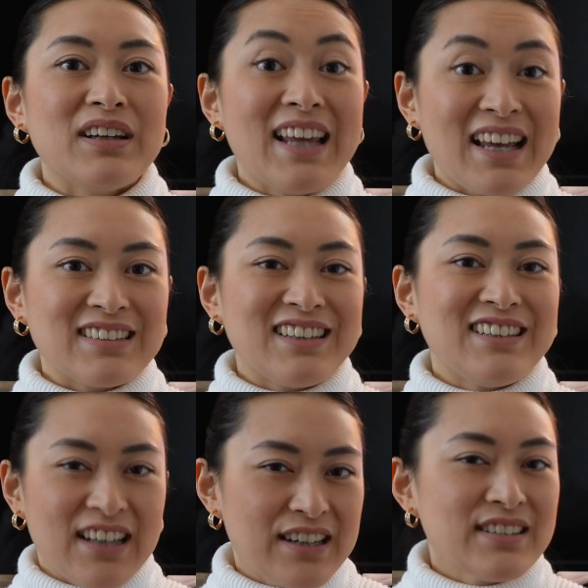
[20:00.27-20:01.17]
yes,
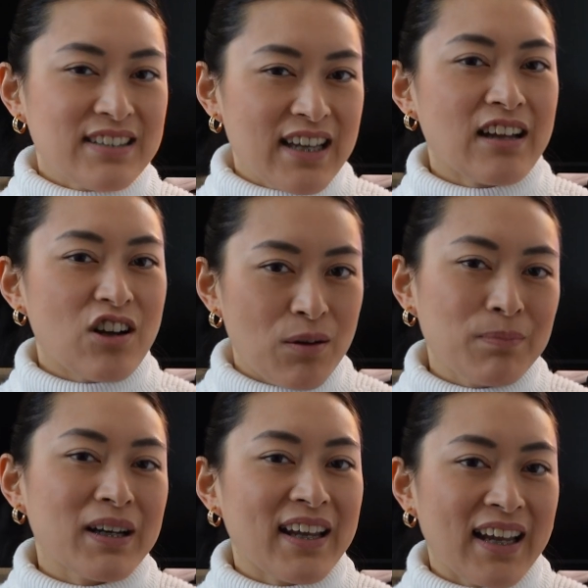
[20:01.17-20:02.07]
it does get
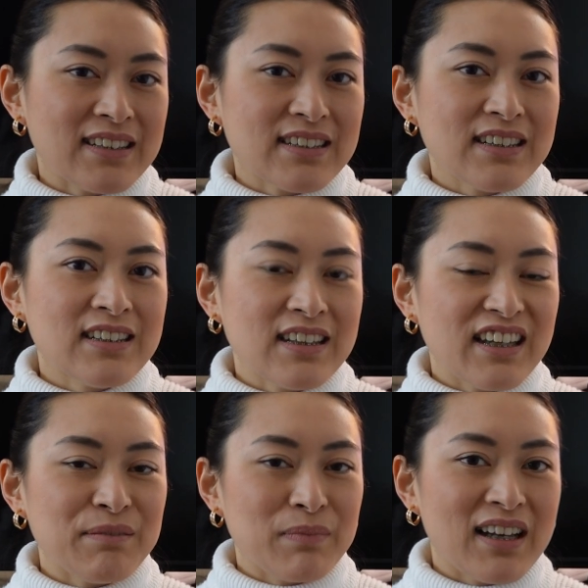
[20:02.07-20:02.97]
complicated
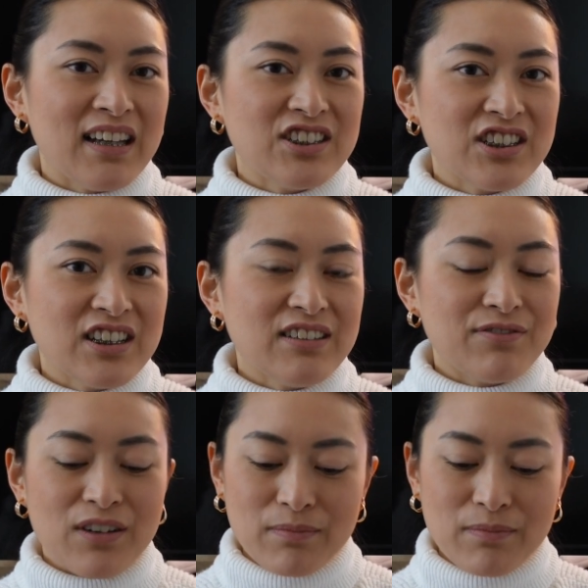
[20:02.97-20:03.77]
in Malaysia.